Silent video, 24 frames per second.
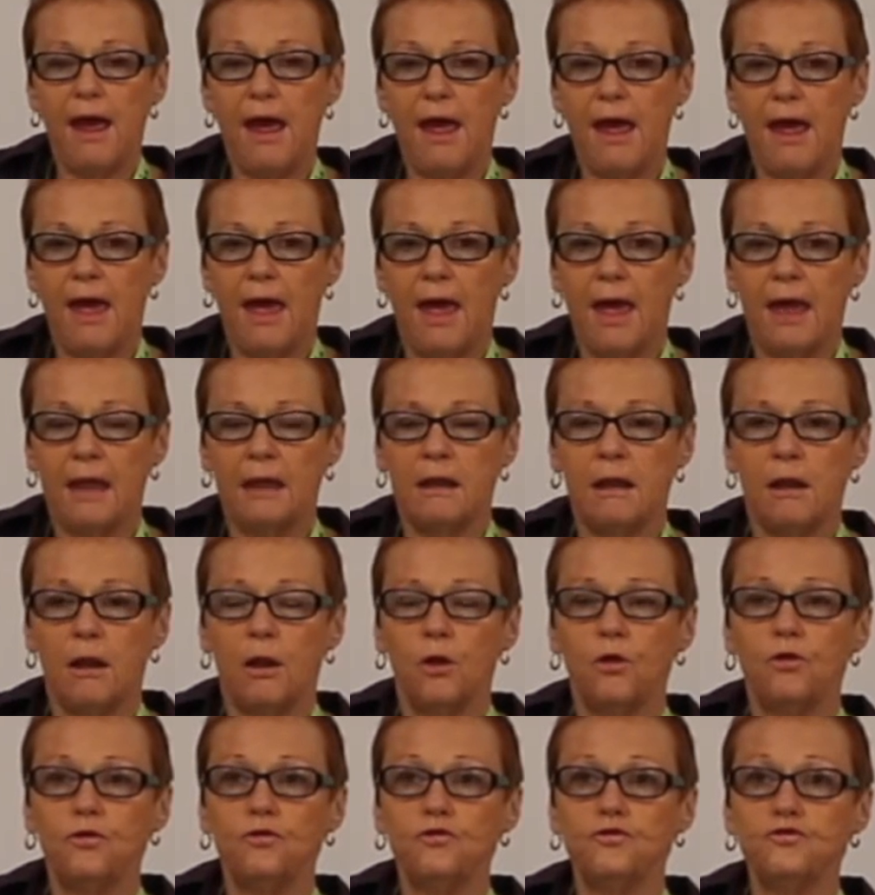
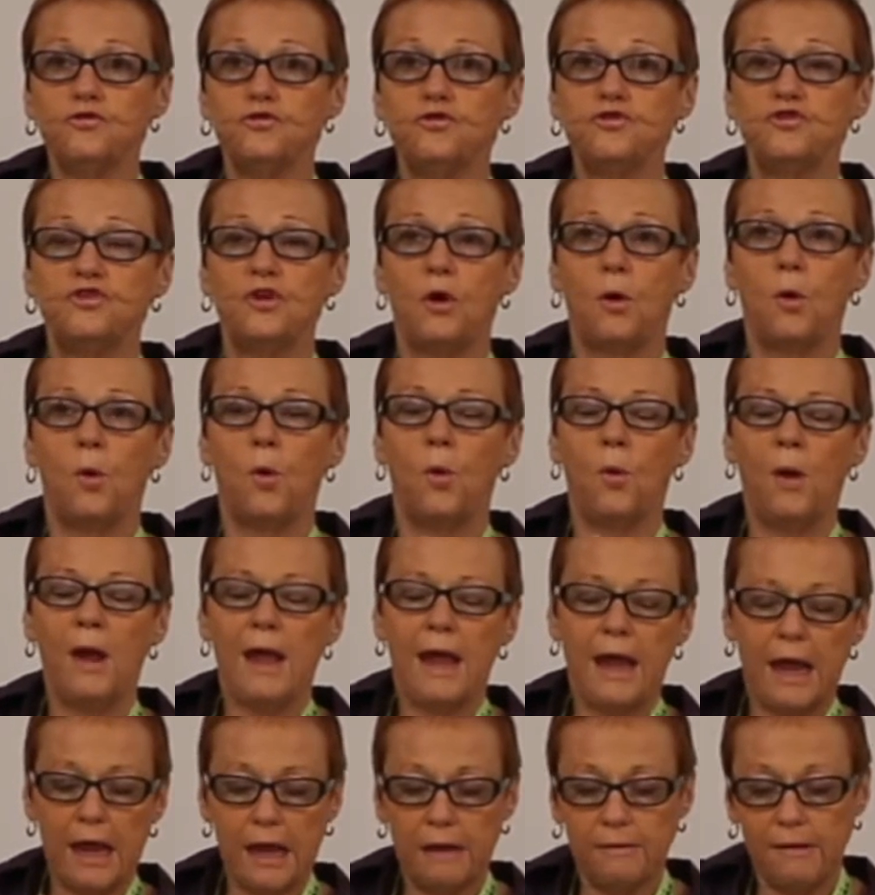and so
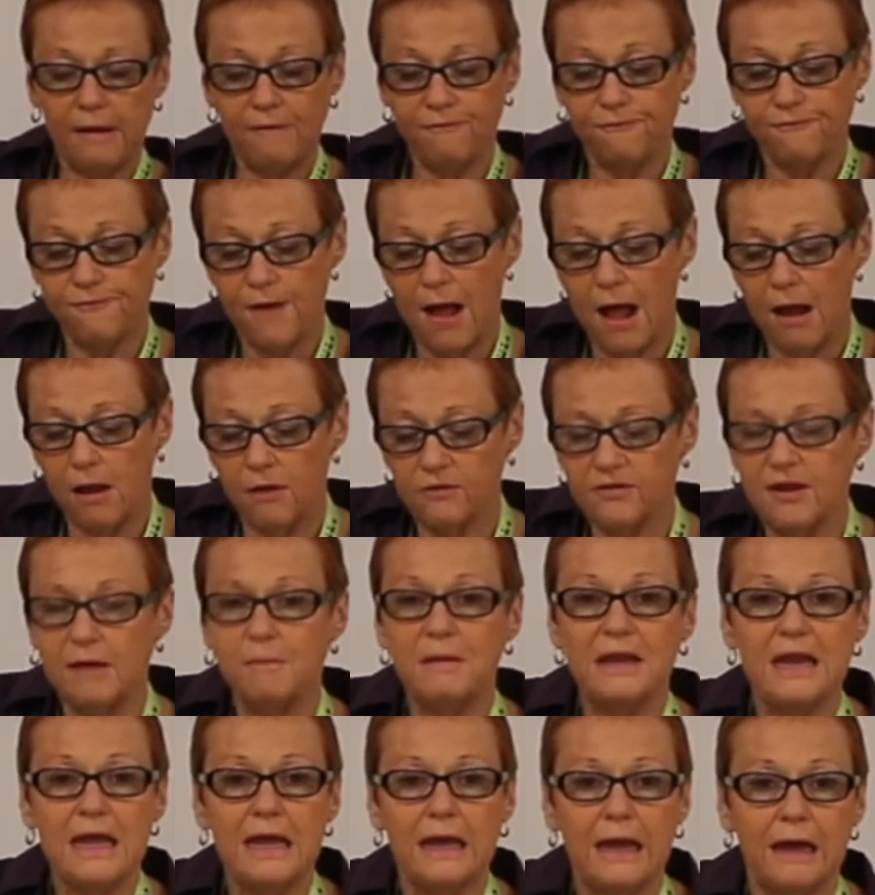it follows
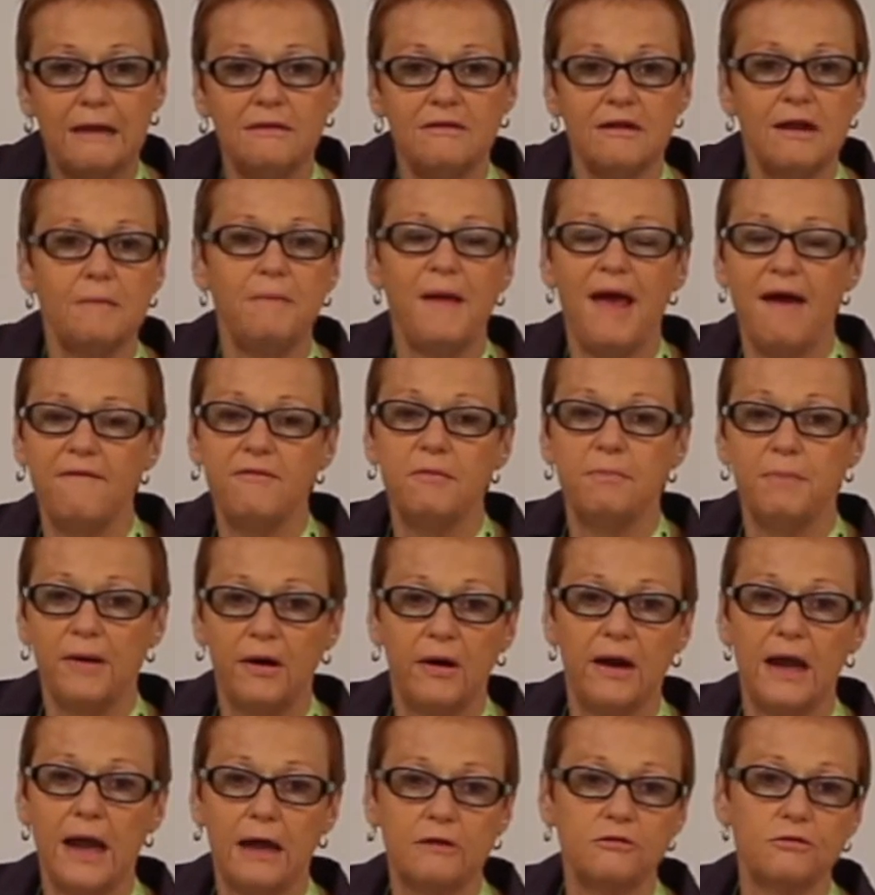him, and he ended up having
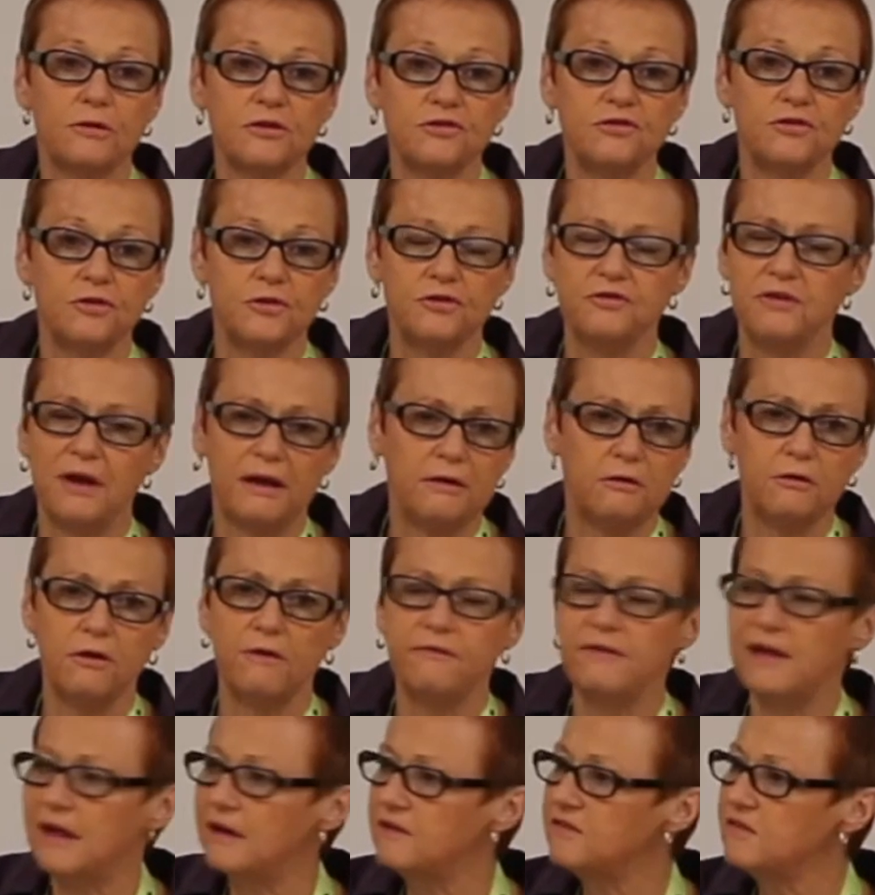bariatric surgery. I don't know
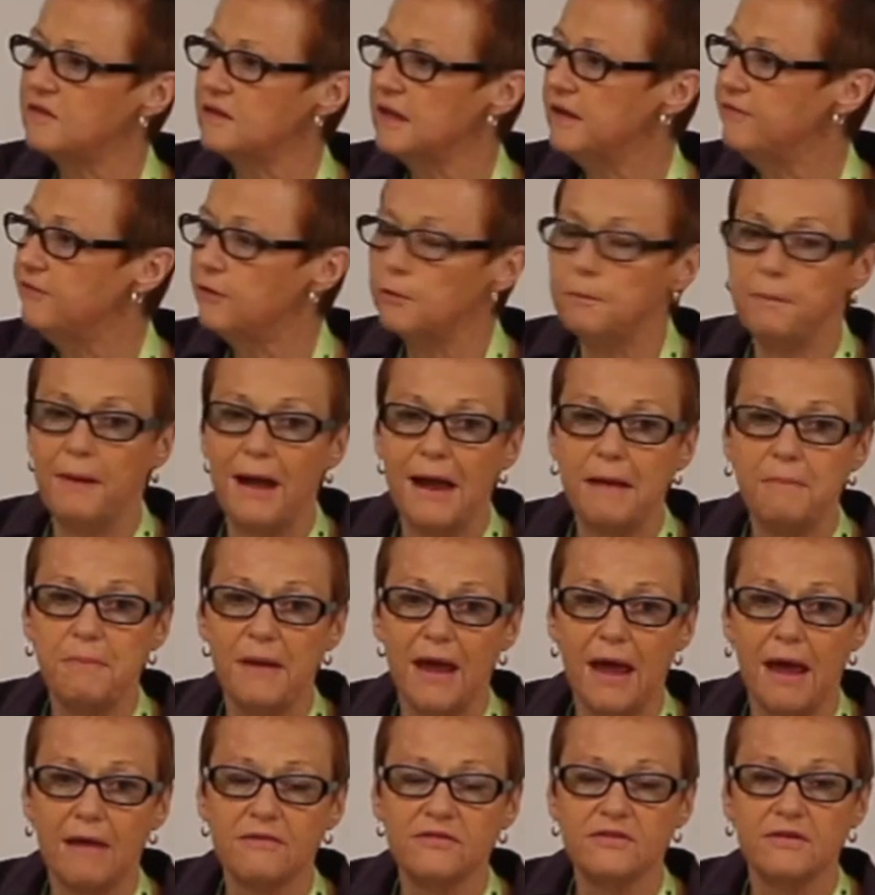if he had sleeve or
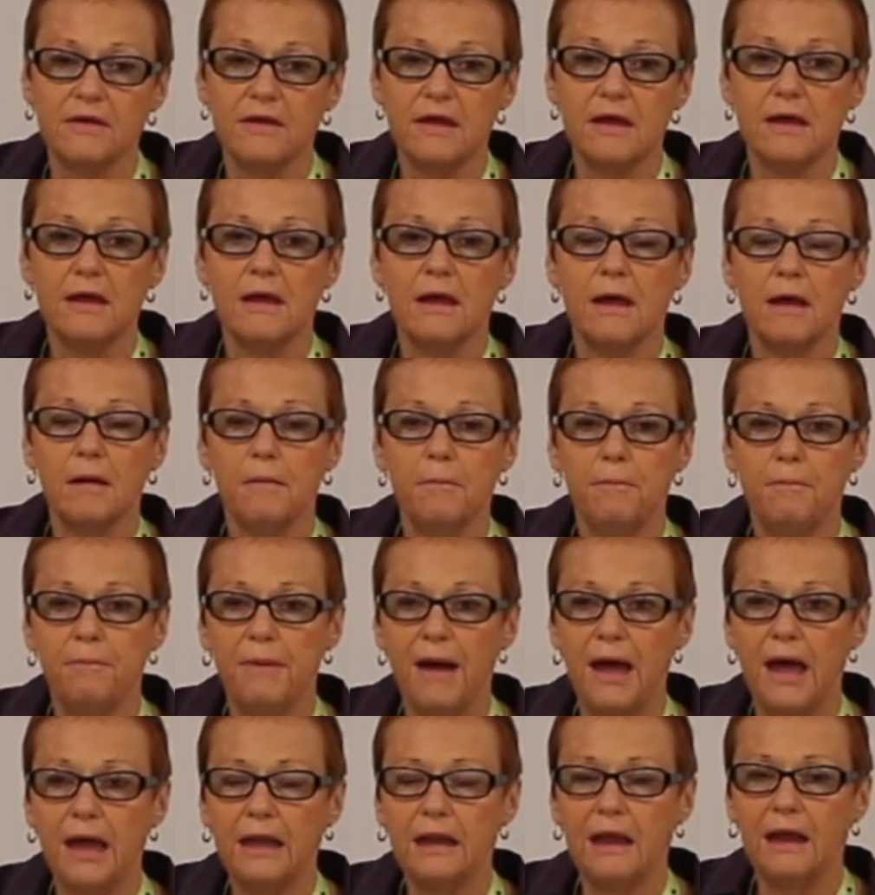bypass,
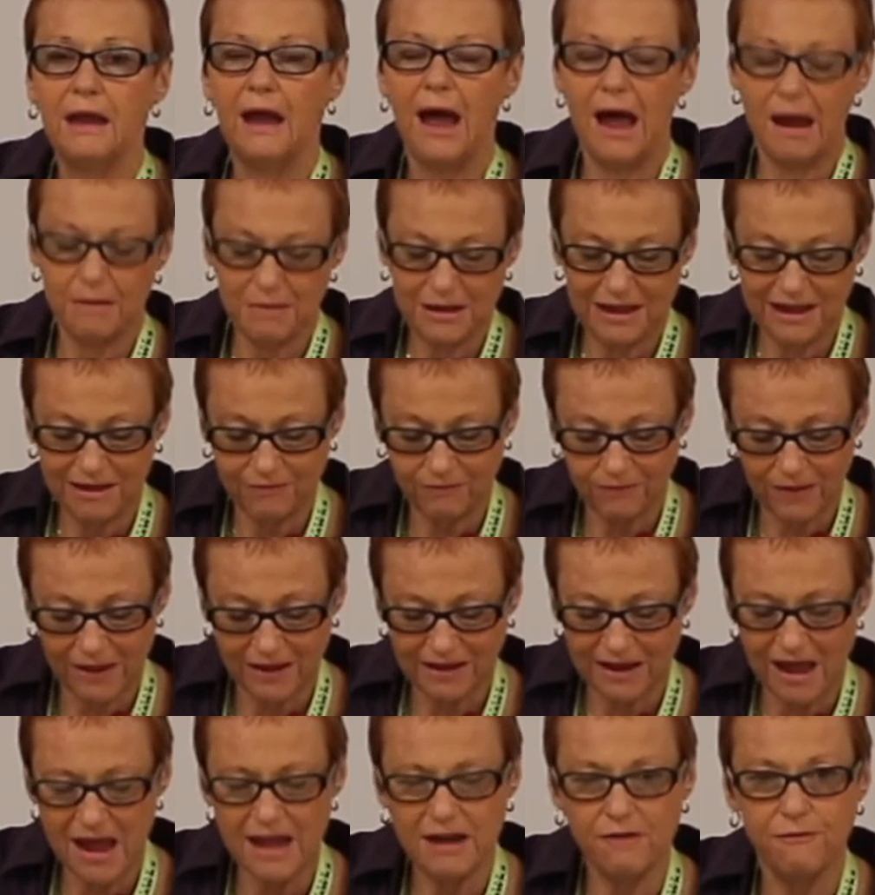but I mean,
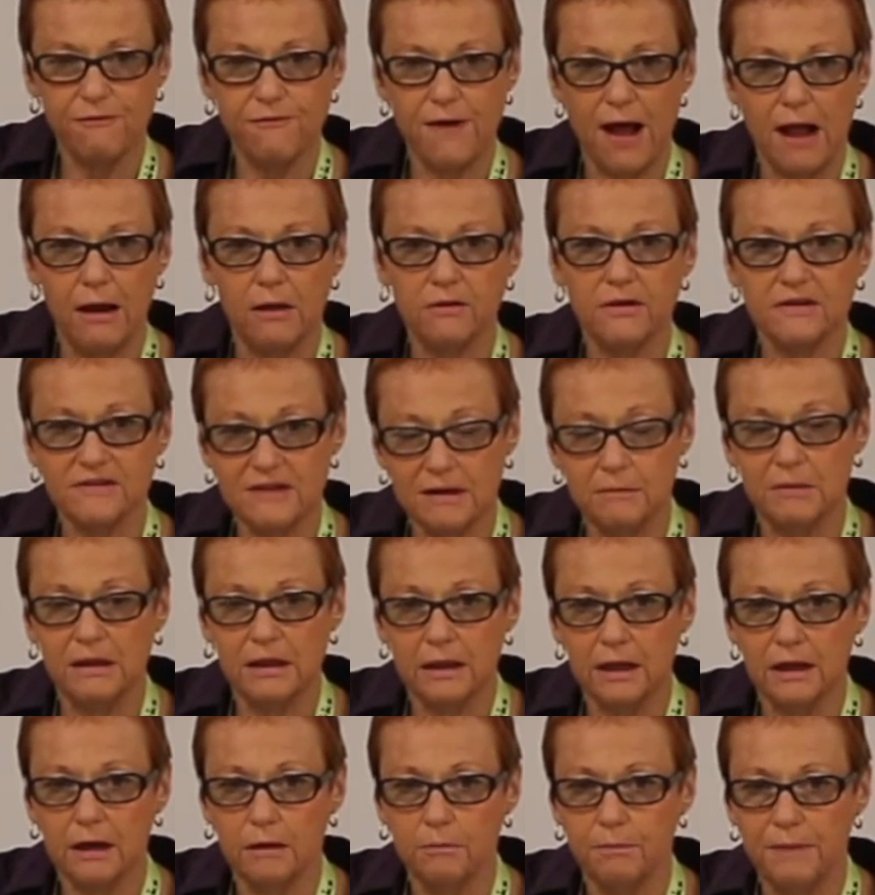it kind of follows him a
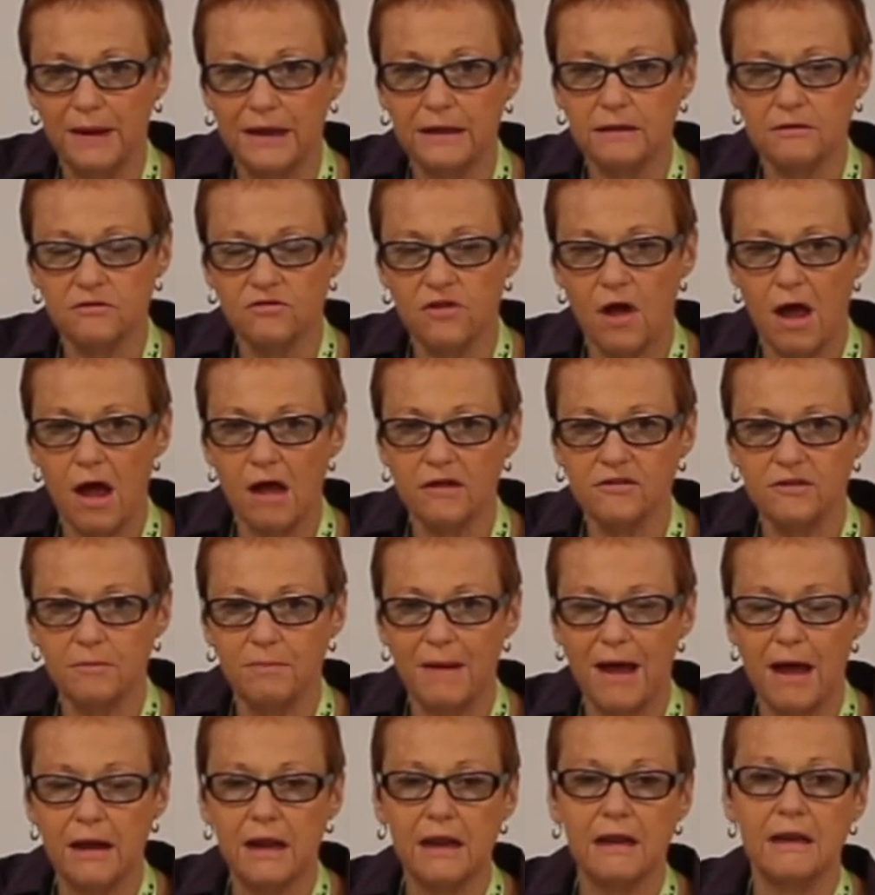little bit and talks
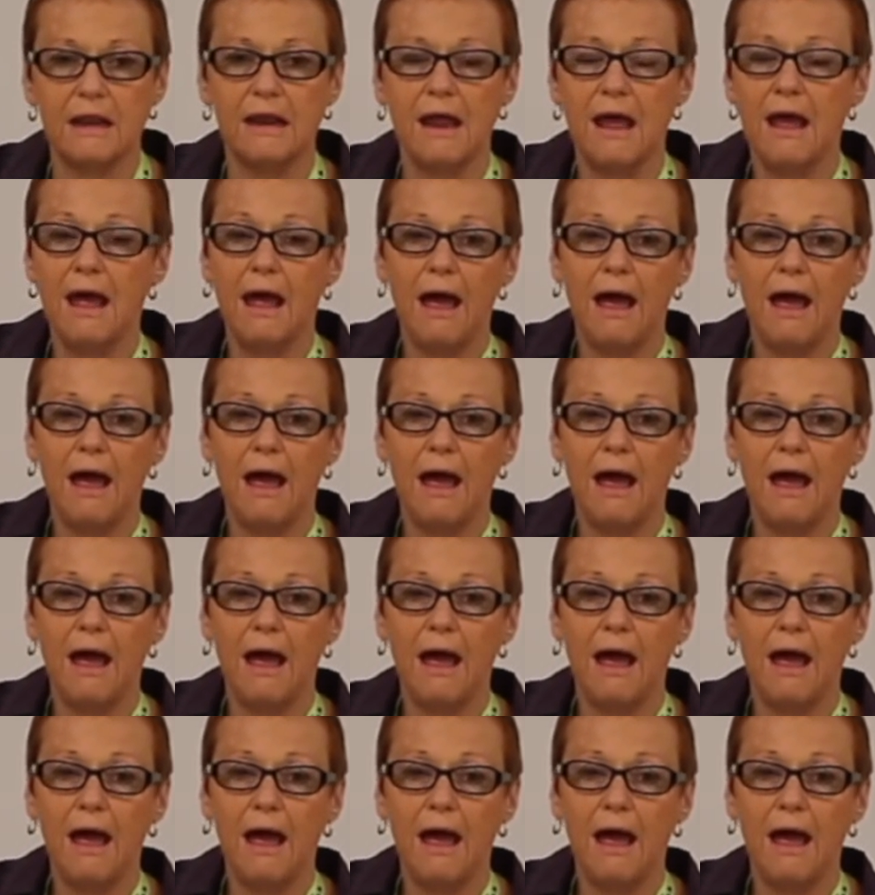about it and